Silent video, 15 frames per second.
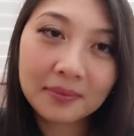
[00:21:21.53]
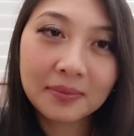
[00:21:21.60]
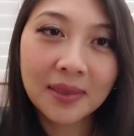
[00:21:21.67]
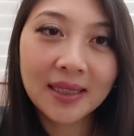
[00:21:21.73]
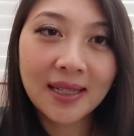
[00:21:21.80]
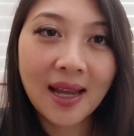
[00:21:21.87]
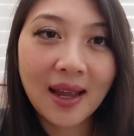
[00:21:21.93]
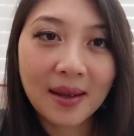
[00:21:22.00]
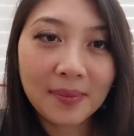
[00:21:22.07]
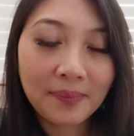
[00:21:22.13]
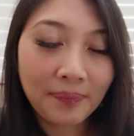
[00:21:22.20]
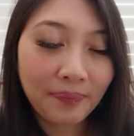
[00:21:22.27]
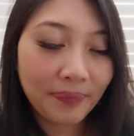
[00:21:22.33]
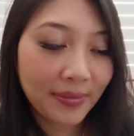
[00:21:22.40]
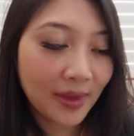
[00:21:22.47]
but yeah.
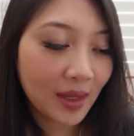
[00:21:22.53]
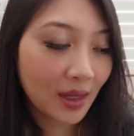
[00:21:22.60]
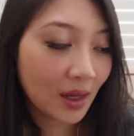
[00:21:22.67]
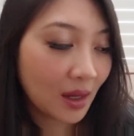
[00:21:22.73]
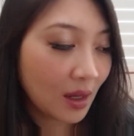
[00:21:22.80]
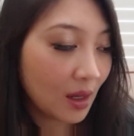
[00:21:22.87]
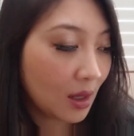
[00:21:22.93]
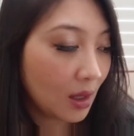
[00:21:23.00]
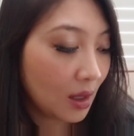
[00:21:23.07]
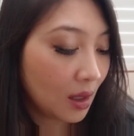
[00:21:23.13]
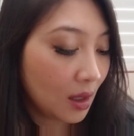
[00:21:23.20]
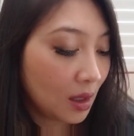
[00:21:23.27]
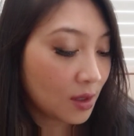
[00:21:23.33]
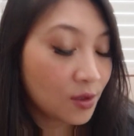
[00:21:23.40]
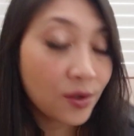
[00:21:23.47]

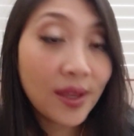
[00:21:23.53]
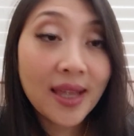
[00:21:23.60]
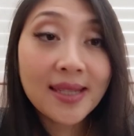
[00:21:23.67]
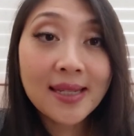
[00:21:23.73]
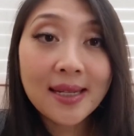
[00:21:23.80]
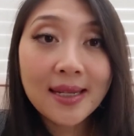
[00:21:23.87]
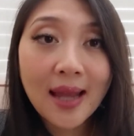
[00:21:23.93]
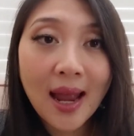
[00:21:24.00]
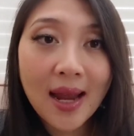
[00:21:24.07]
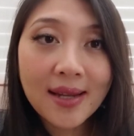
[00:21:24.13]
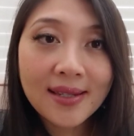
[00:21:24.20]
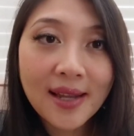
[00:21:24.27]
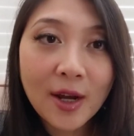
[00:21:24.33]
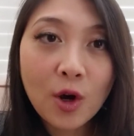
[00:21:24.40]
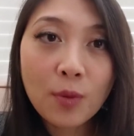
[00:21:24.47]
So that's it
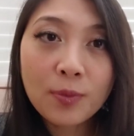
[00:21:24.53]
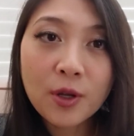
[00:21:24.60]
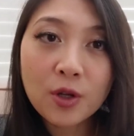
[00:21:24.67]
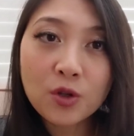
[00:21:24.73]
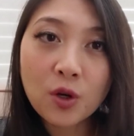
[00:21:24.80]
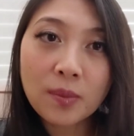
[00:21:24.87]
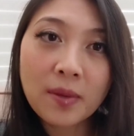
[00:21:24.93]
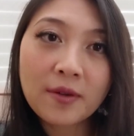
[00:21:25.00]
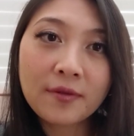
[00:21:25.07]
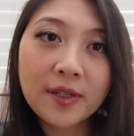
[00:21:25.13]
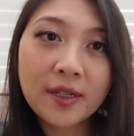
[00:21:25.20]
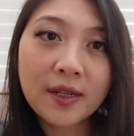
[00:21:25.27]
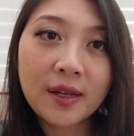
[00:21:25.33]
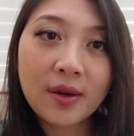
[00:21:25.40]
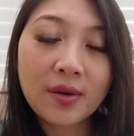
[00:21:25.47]
guys. I hope you enjoyed my
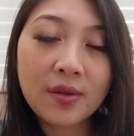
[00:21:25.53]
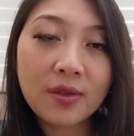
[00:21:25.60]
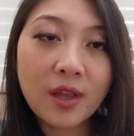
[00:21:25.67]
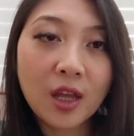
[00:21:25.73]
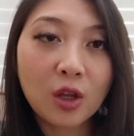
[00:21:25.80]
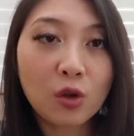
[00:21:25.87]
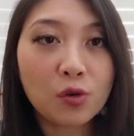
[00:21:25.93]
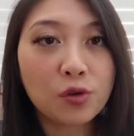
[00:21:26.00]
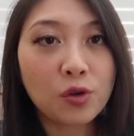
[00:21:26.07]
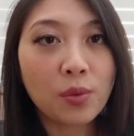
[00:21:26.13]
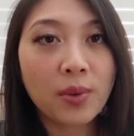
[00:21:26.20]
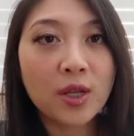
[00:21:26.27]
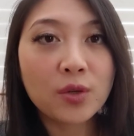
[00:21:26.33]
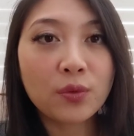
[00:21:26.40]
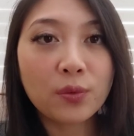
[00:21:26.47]
video. Thank you so
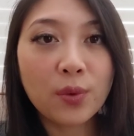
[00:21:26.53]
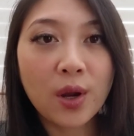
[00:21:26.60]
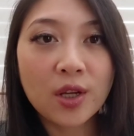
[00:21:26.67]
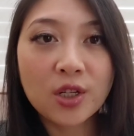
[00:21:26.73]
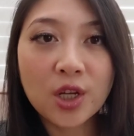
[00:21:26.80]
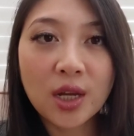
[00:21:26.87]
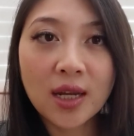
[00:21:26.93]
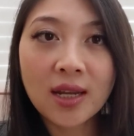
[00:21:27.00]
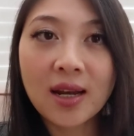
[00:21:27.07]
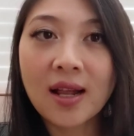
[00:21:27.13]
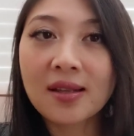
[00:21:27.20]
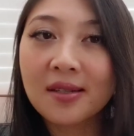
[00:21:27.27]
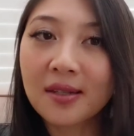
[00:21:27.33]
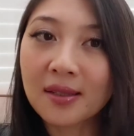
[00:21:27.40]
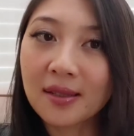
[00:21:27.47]
much for watching and
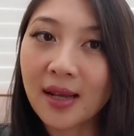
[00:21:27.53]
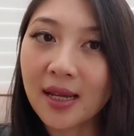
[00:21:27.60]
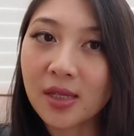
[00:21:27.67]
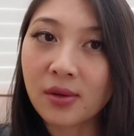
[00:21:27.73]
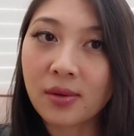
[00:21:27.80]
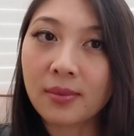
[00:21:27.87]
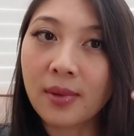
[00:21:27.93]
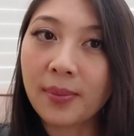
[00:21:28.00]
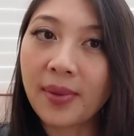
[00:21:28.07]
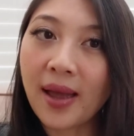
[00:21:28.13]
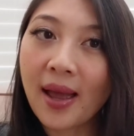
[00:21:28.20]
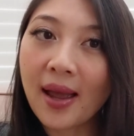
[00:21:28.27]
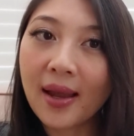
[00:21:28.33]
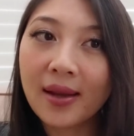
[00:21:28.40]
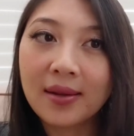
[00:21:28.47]
I'll see you in the next one. Bye
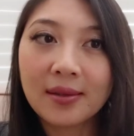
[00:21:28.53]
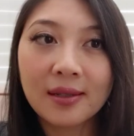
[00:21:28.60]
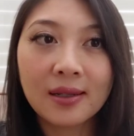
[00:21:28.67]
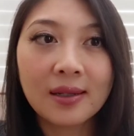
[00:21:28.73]
bye.